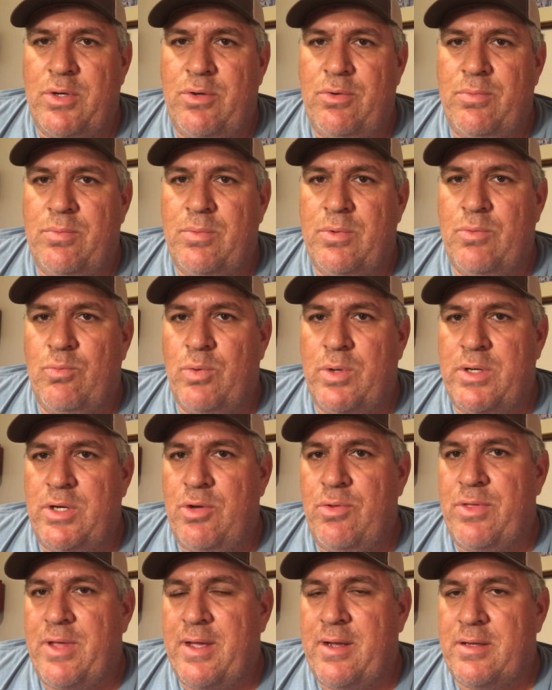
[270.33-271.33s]

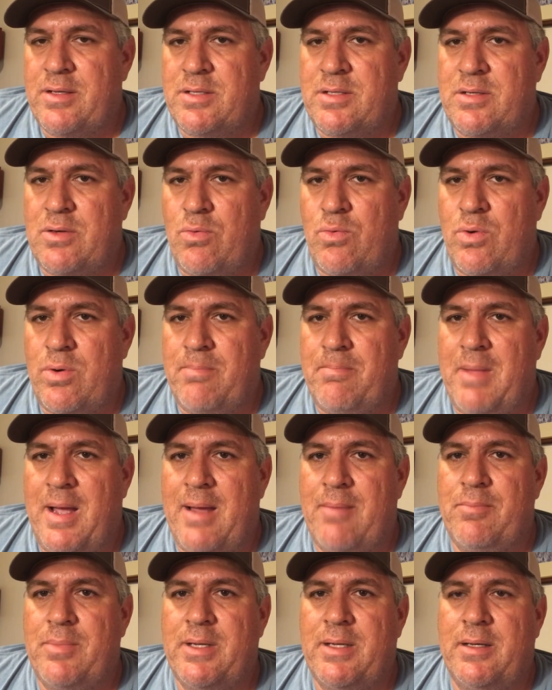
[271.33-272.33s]
you think a storm
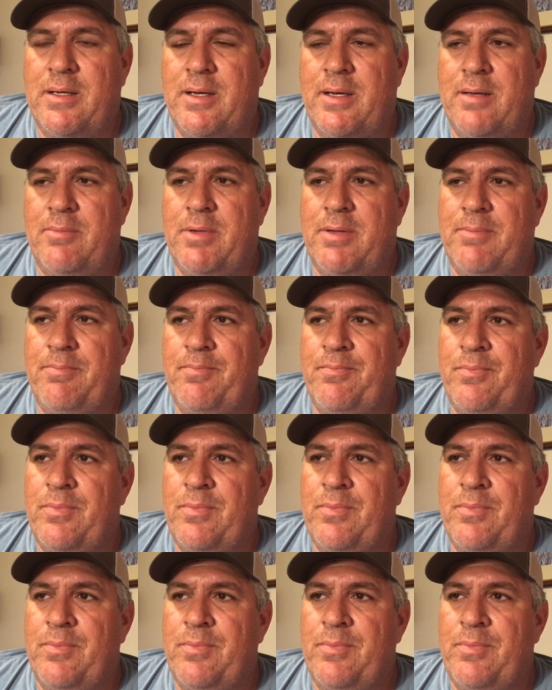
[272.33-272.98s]
might be coming.